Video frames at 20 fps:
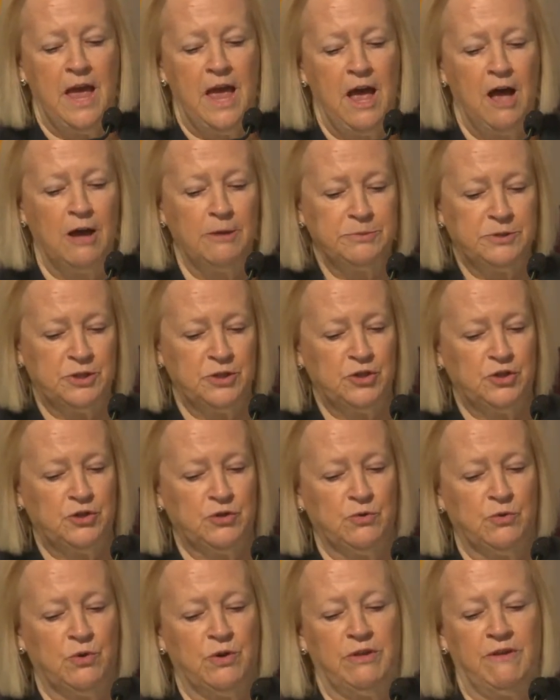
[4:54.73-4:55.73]
helps
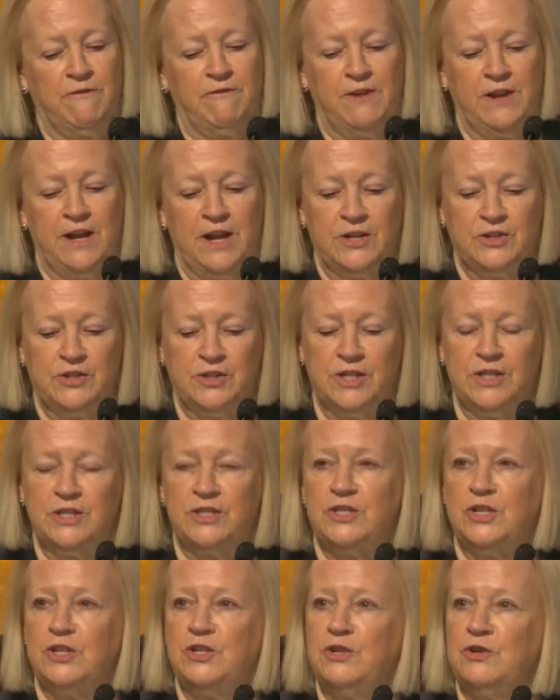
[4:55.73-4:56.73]
ensure that financial
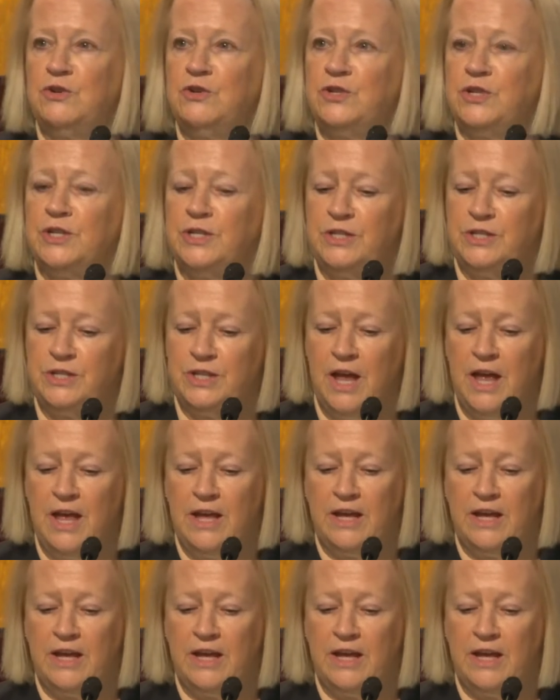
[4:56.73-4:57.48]
institutions